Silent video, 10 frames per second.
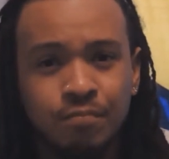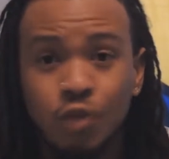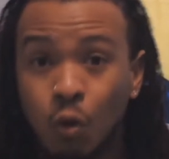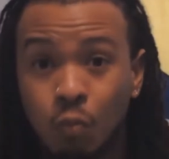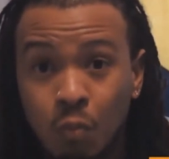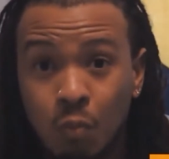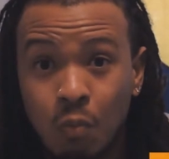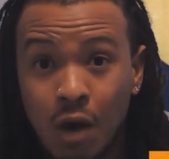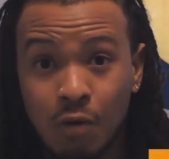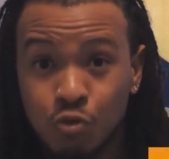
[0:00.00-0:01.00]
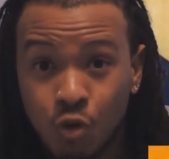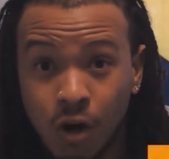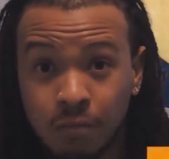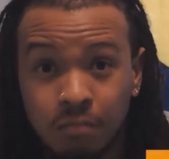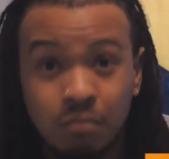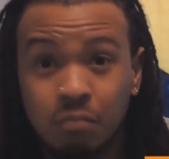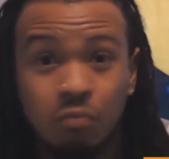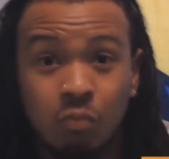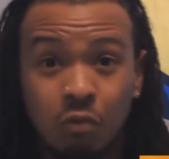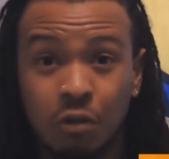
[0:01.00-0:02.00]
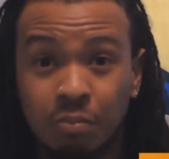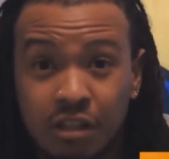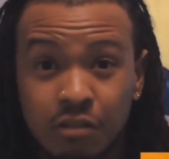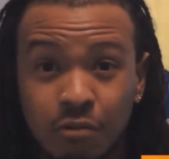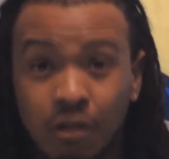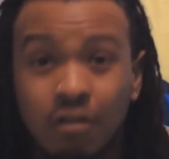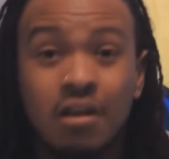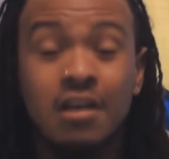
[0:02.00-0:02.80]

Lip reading: No, I was wrong, completely wrong.